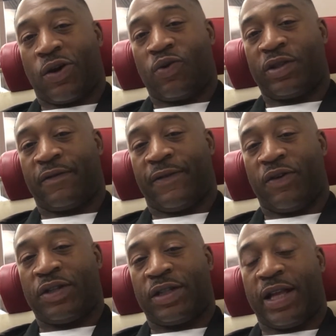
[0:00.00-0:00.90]
the hosting
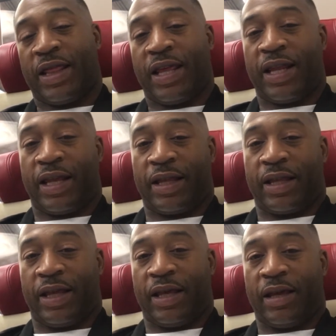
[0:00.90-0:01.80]
first and then get
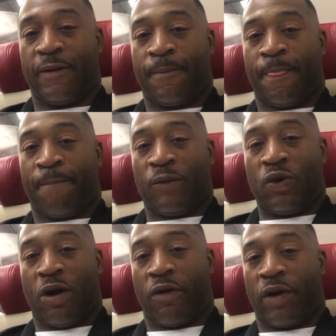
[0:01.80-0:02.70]
the
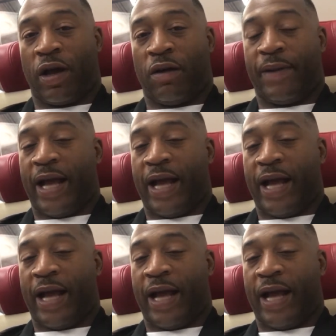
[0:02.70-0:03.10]
URL.